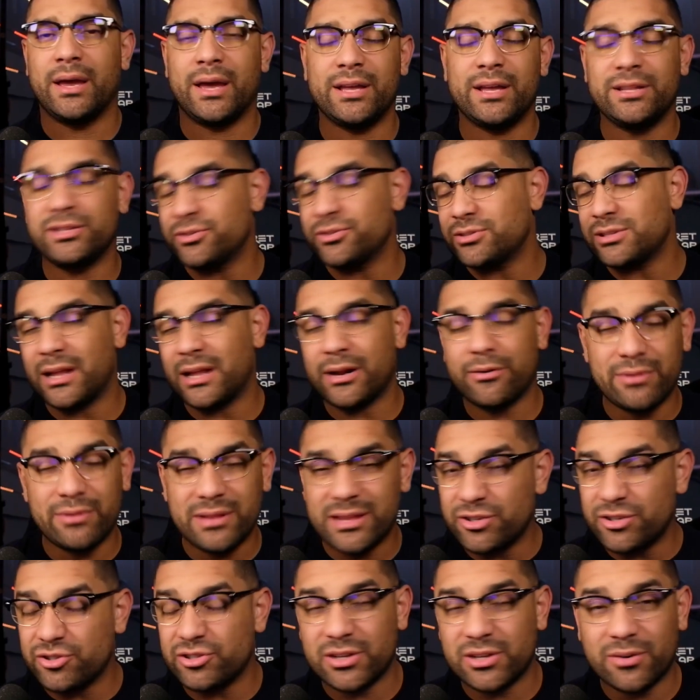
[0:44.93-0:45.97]
And there's a lot of really
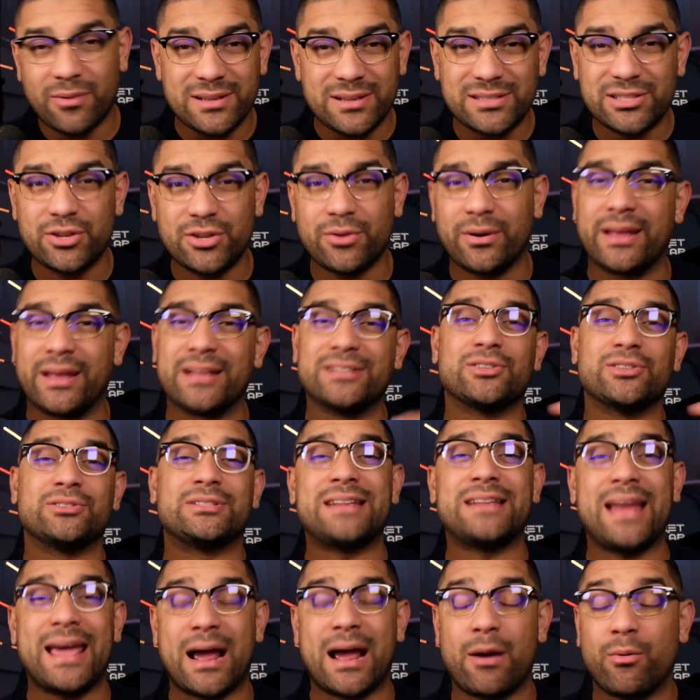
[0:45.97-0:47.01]
interesting ways to do it. And so
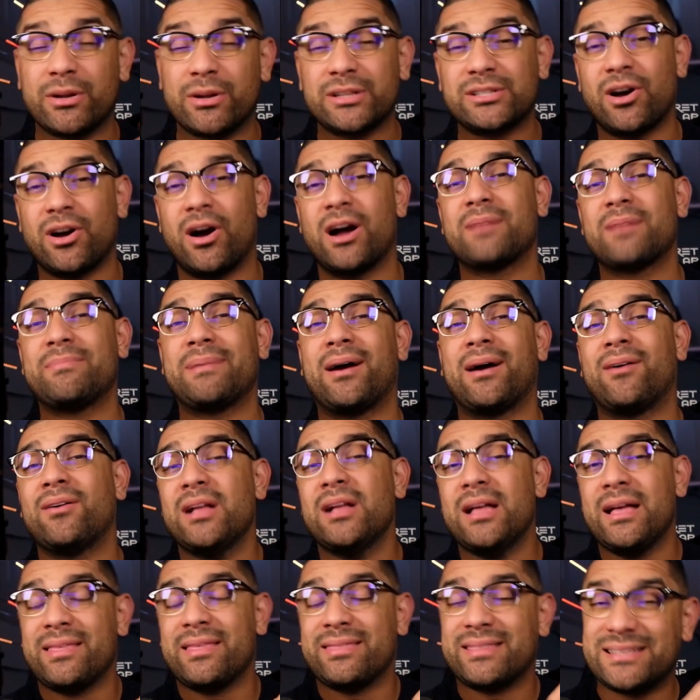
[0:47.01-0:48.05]
today I want to talk about
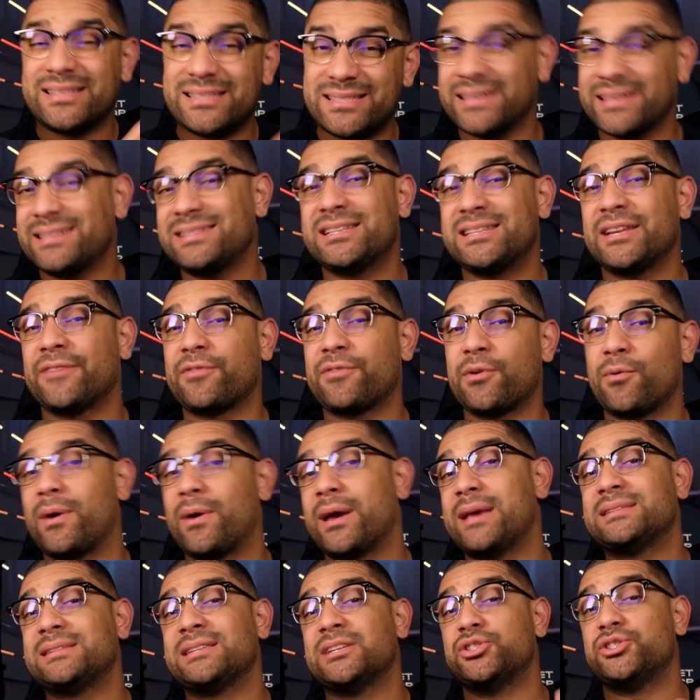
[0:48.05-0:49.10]
the 6 different ways
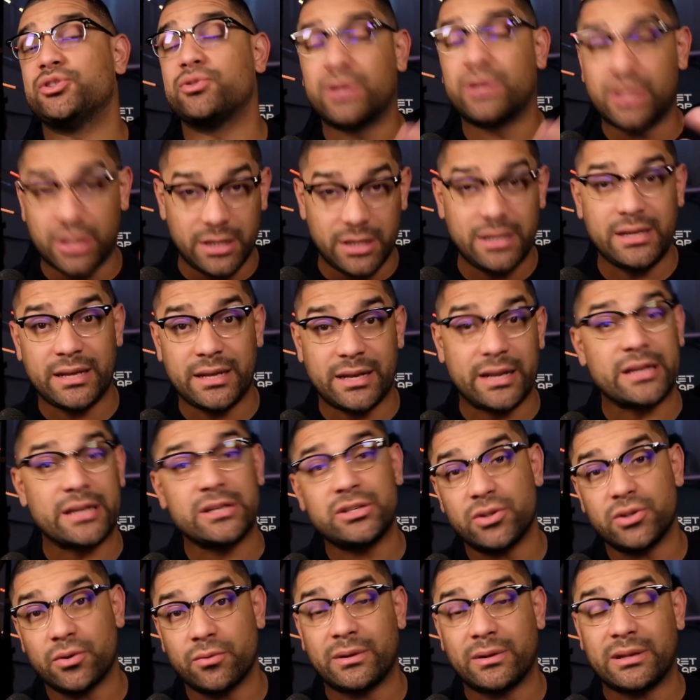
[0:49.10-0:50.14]
that you could get into
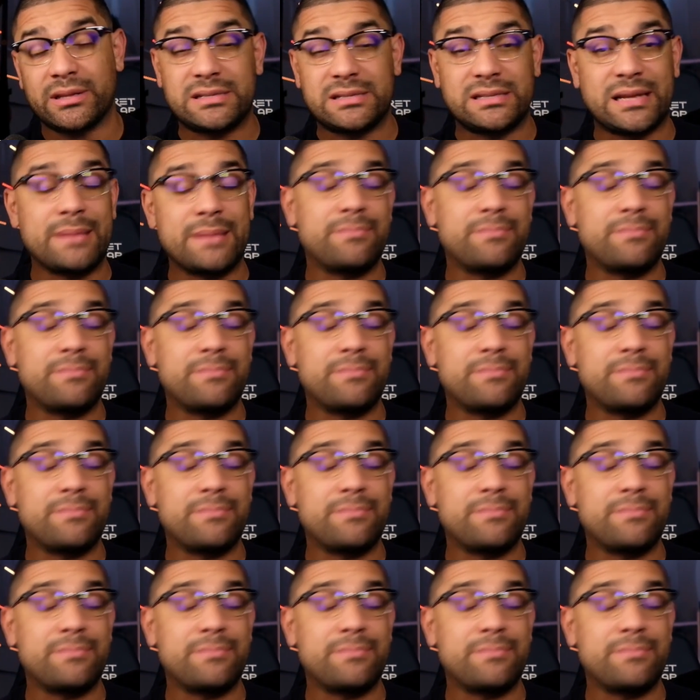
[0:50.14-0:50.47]
real estate,